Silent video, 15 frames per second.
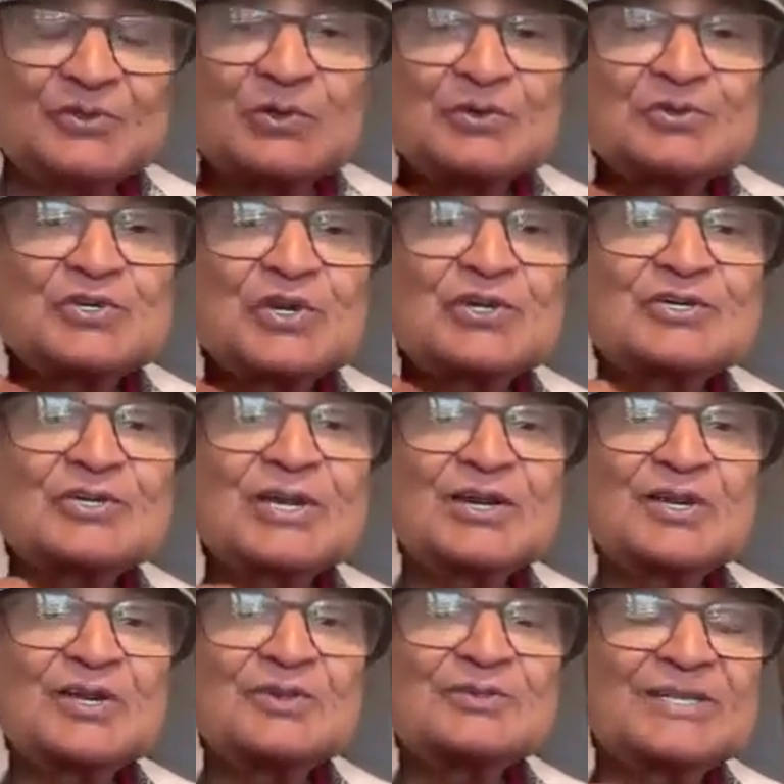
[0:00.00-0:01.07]
throat chakra
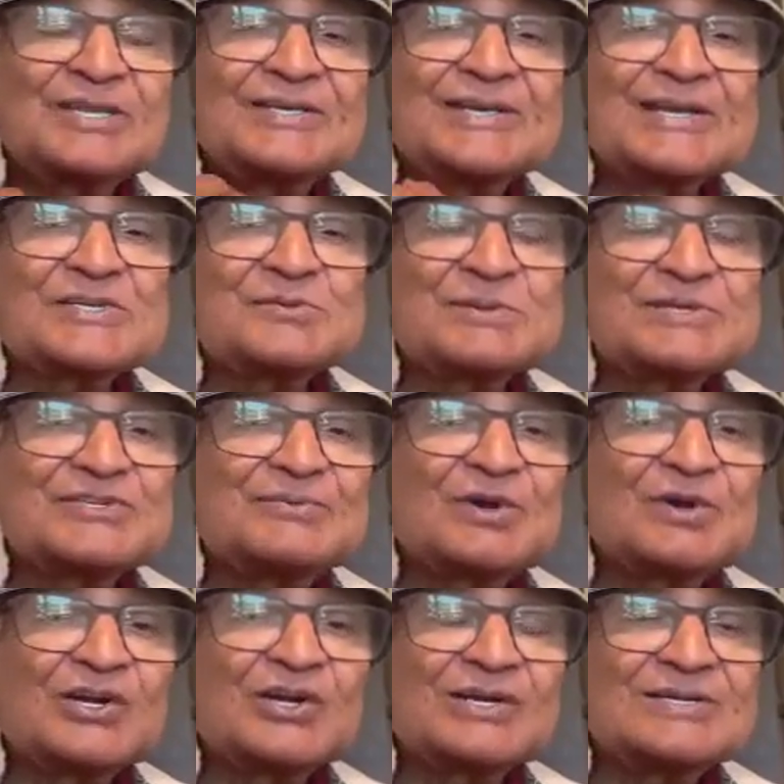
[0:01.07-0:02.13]
around the
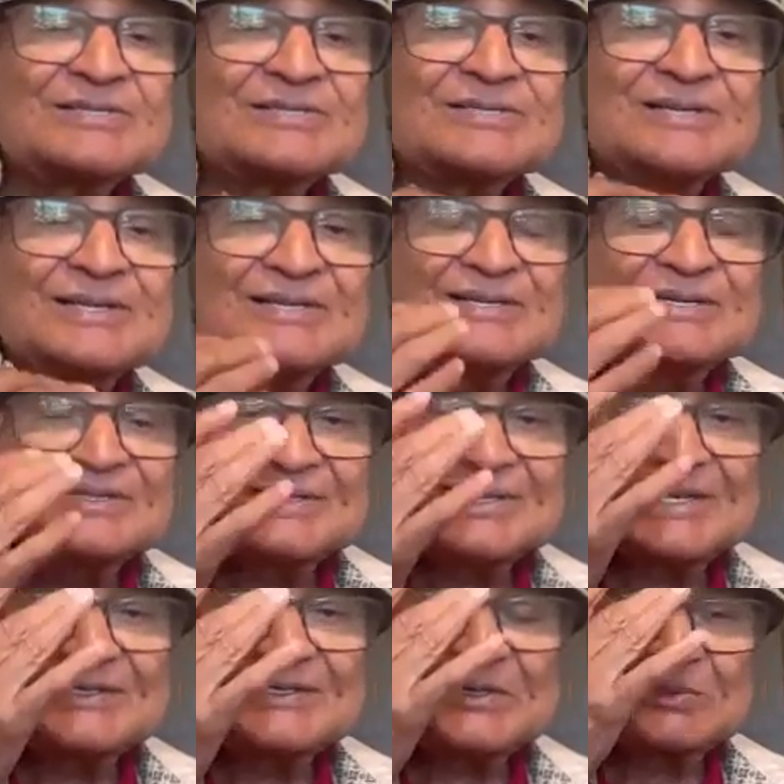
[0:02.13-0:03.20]
expressive organs,
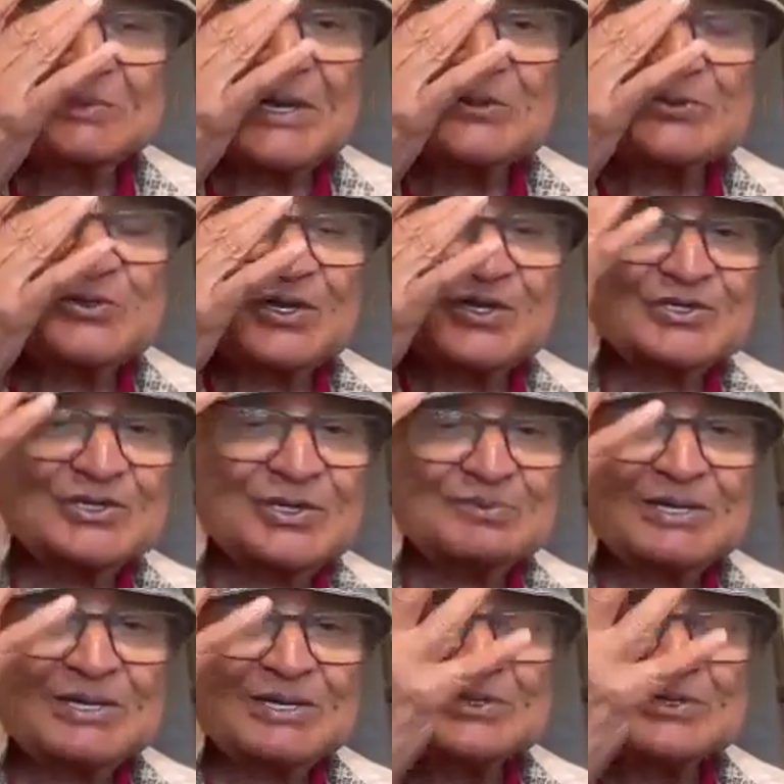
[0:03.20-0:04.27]
then the brow chakra
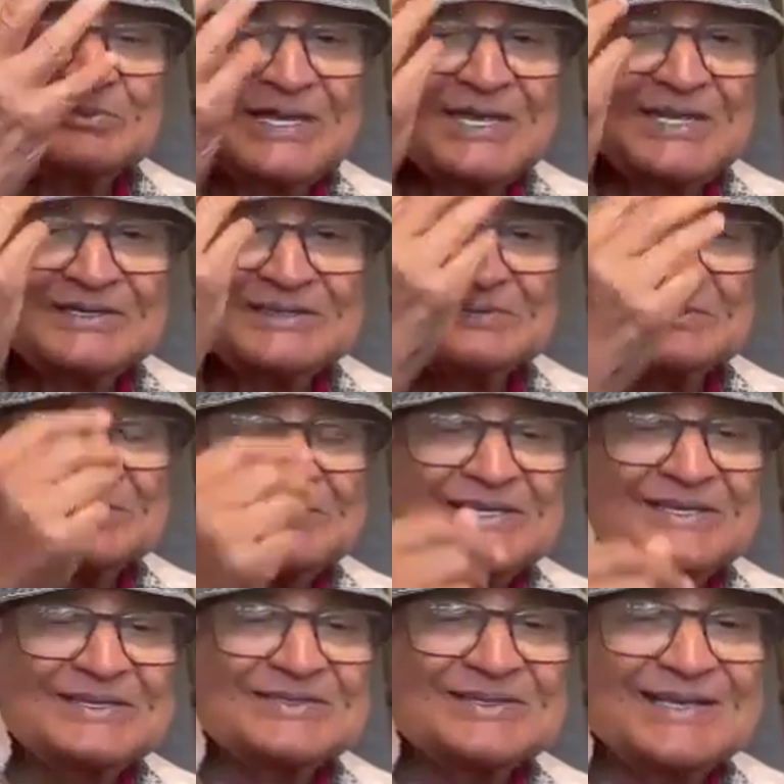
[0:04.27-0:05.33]
about the brain,
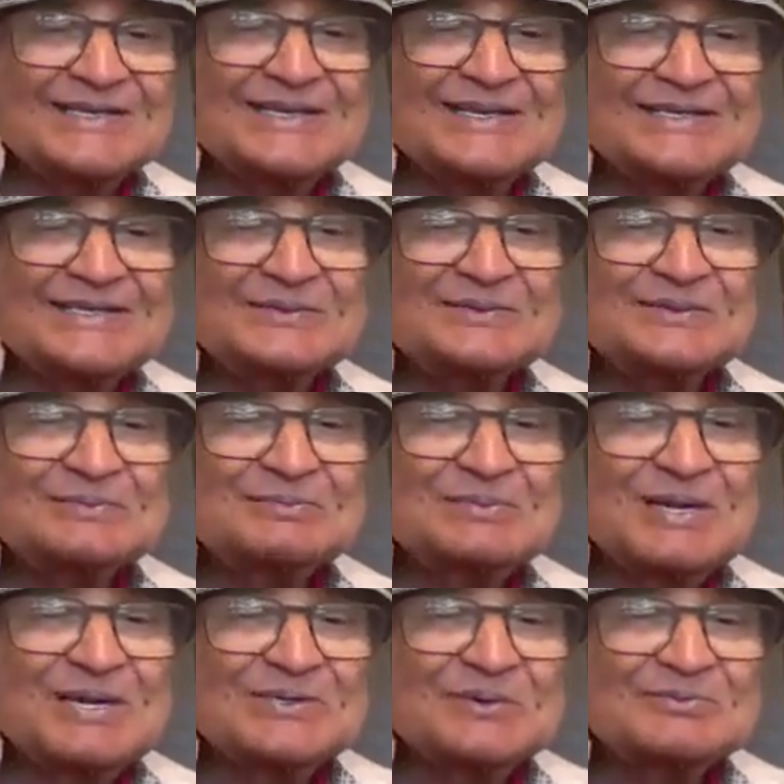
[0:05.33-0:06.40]
the thinking
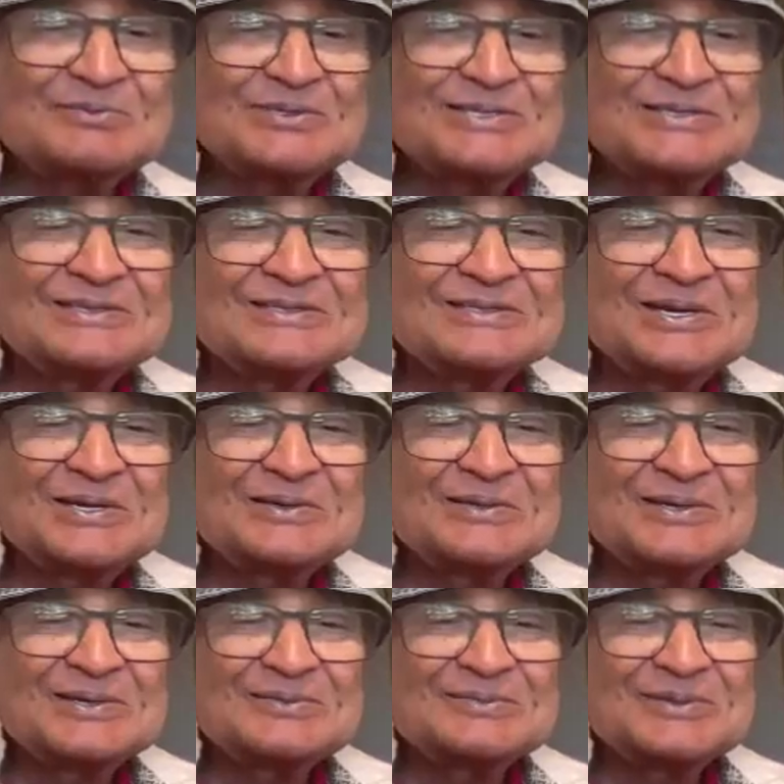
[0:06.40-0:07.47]
part of
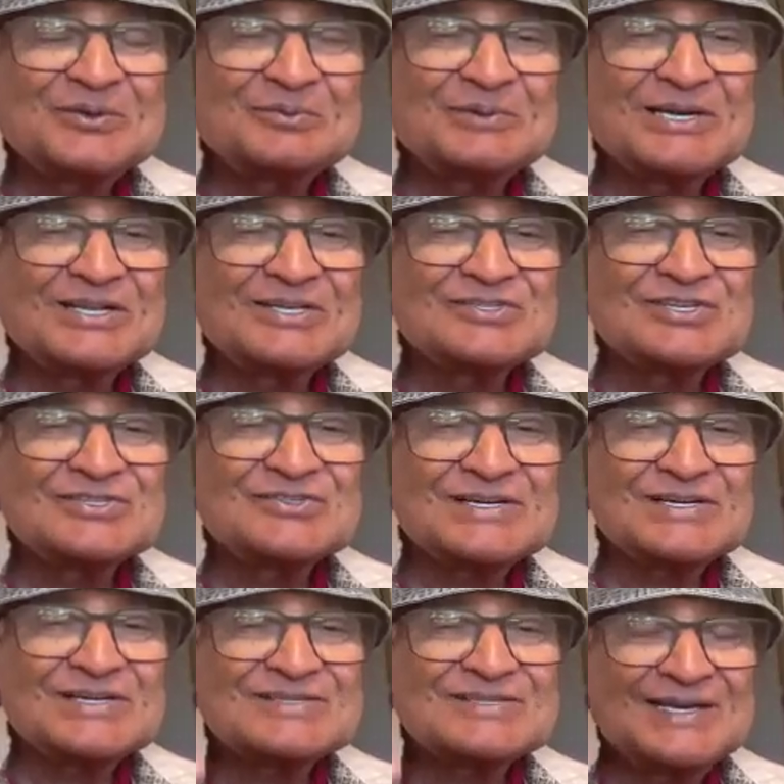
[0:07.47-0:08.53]
the human
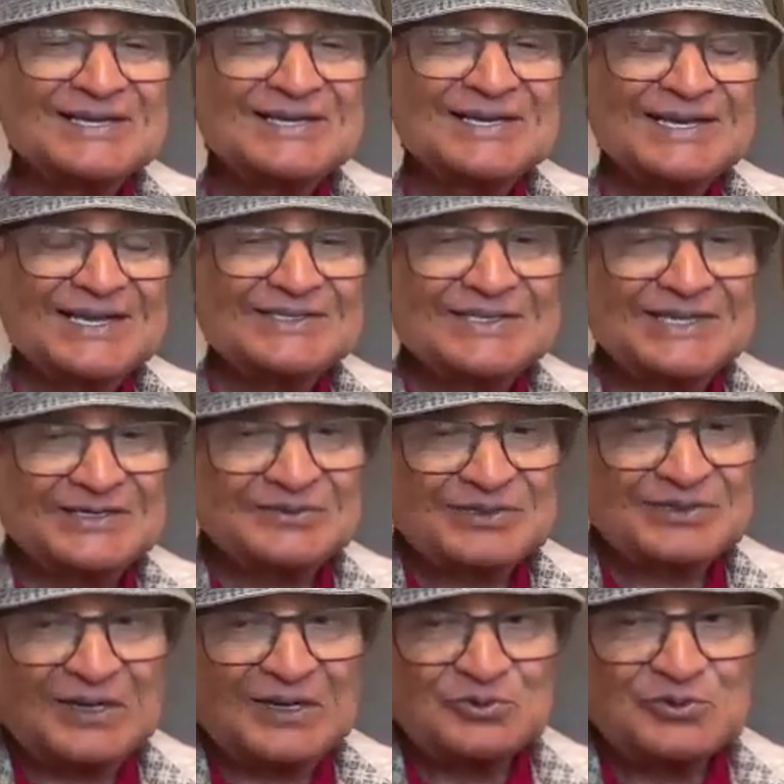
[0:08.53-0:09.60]
existence, and then
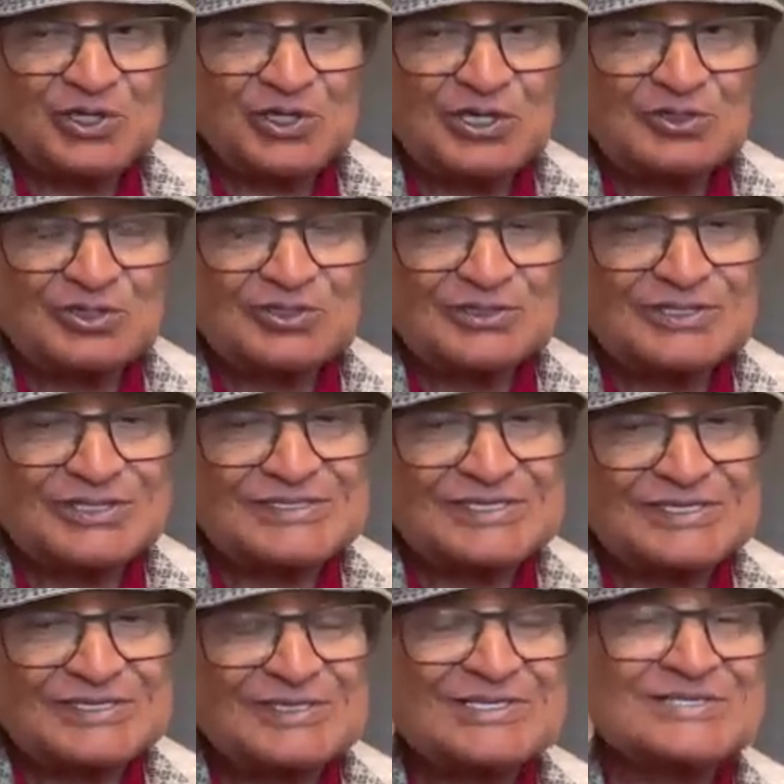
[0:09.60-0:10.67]
crown chakra.
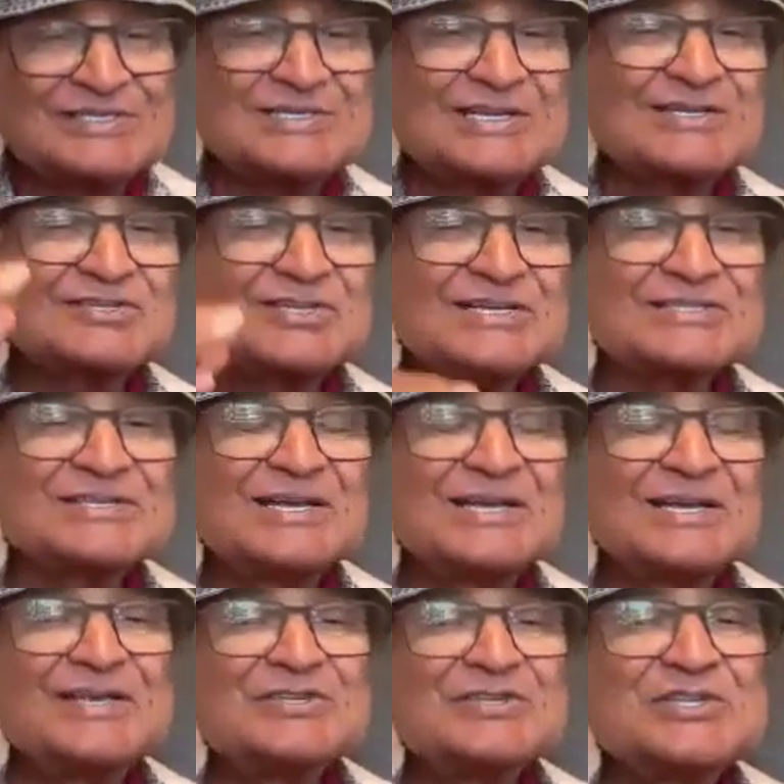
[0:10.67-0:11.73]
This tells us,
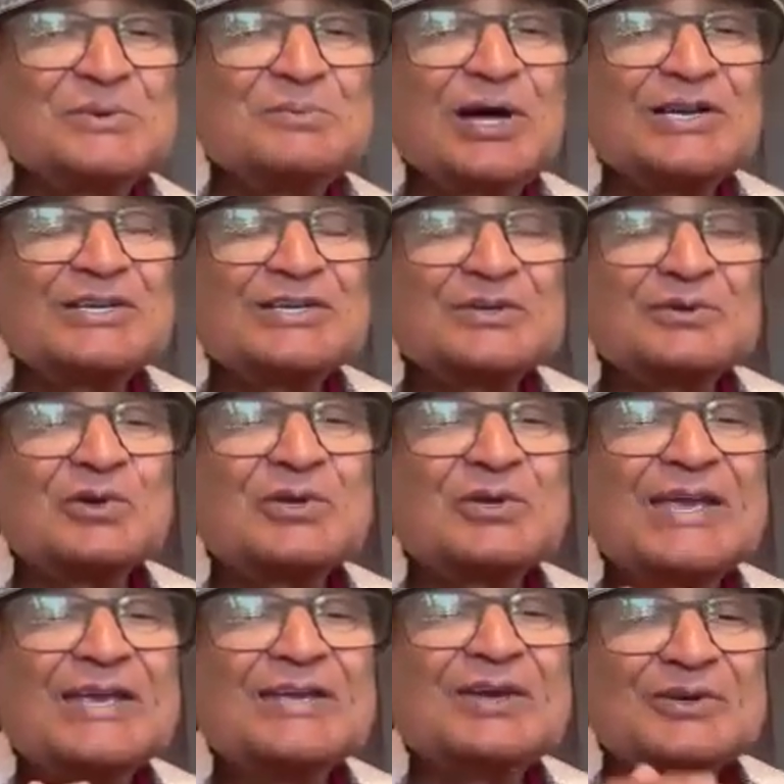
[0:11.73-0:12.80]
is the body
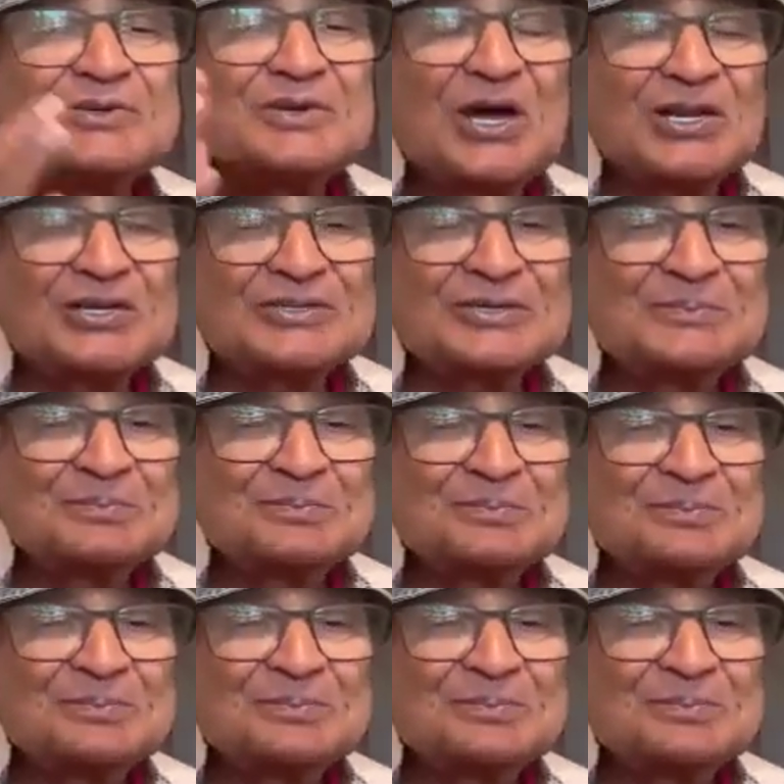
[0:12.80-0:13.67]
okay or not?